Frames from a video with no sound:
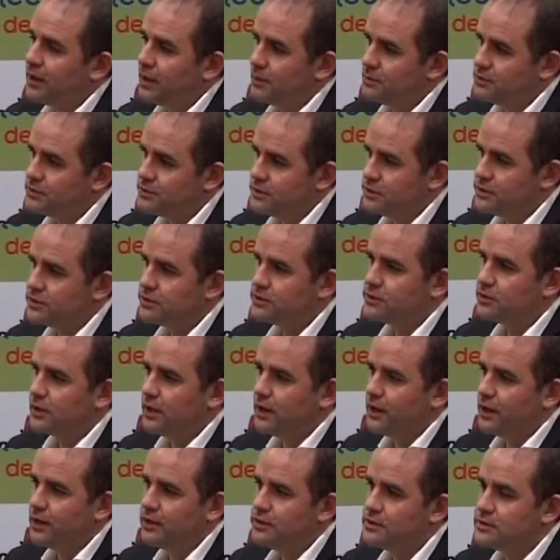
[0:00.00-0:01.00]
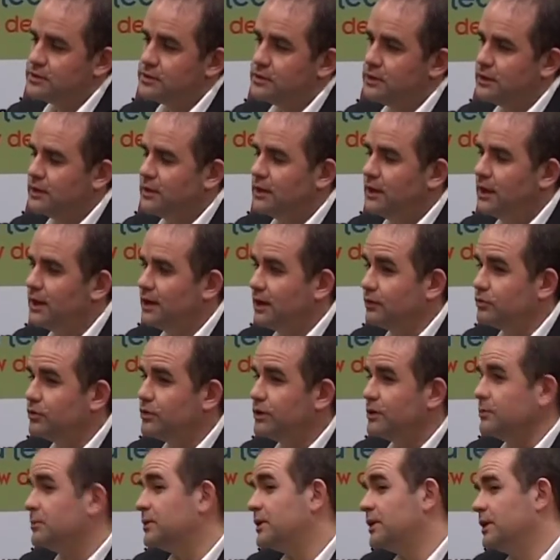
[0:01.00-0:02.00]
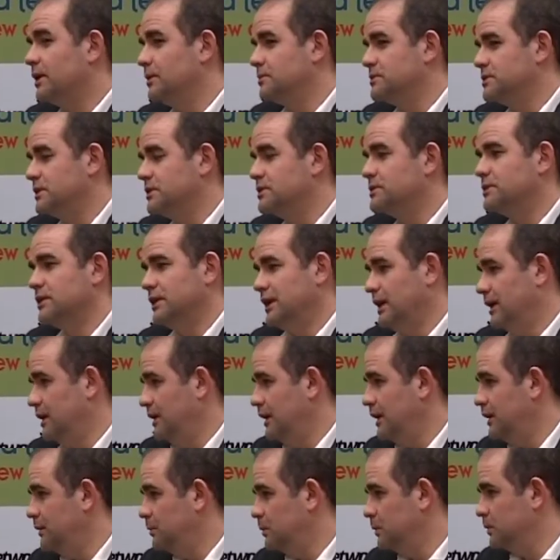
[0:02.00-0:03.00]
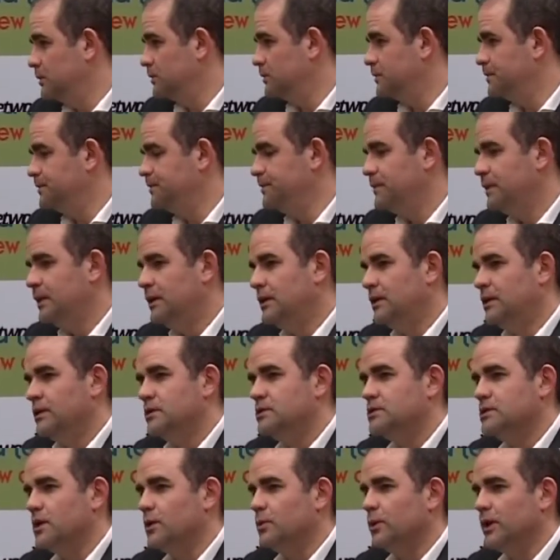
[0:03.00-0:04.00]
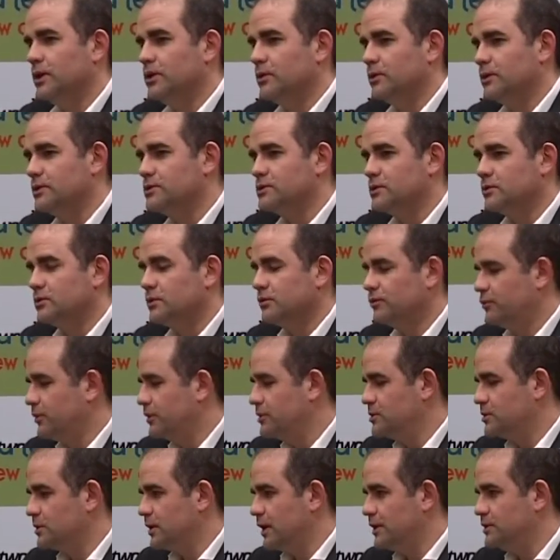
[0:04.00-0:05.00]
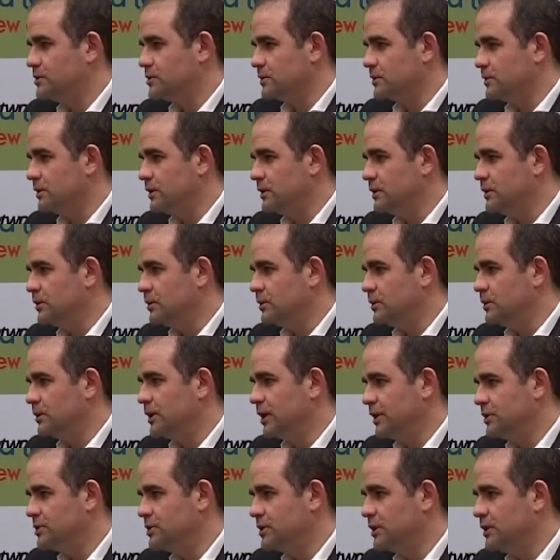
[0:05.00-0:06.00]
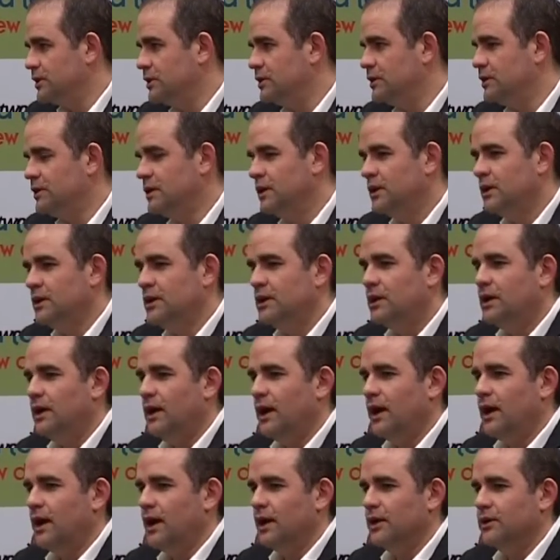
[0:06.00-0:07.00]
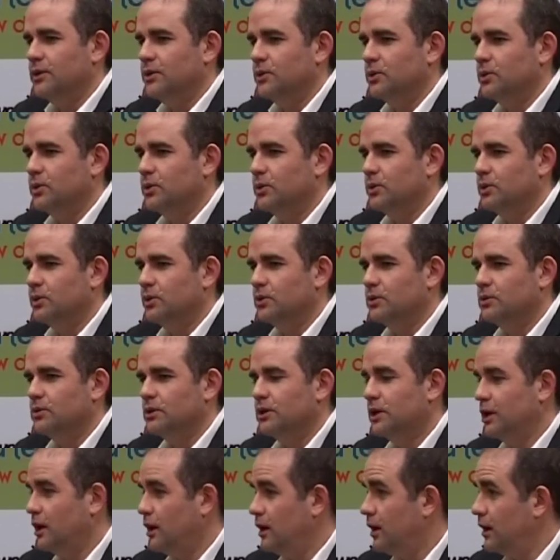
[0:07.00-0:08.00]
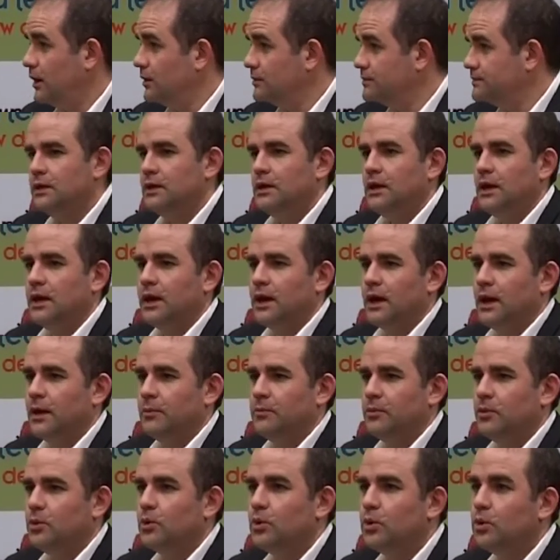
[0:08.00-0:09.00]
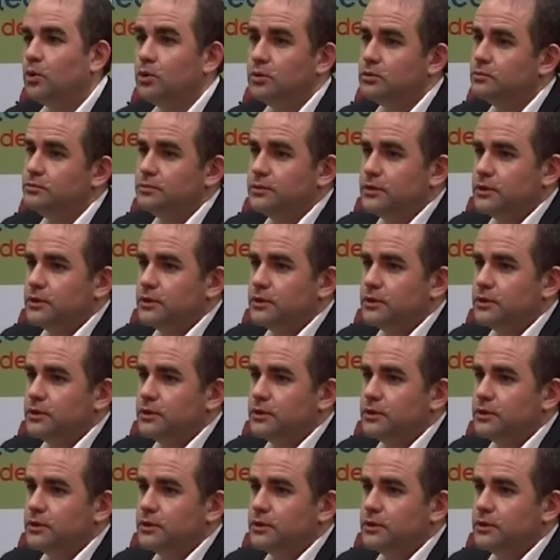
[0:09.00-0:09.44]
becomes digitized, and everything becomes internet enabled. So whether it's the refrigerator in your kitchen, your car, or